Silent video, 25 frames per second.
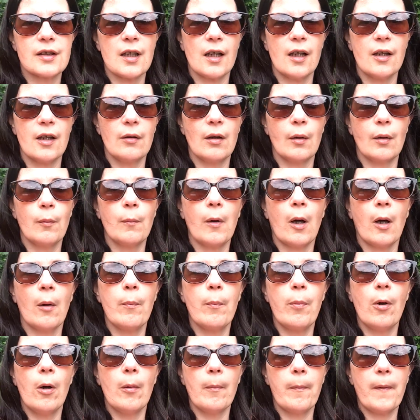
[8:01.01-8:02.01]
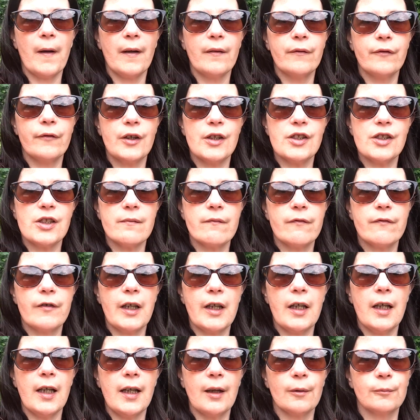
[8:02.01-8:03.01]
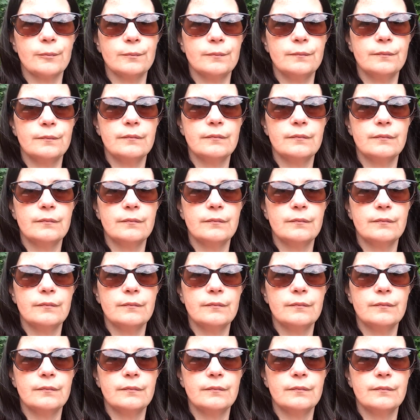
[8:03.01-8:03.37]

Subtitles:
so I'll pop that footage in for you now.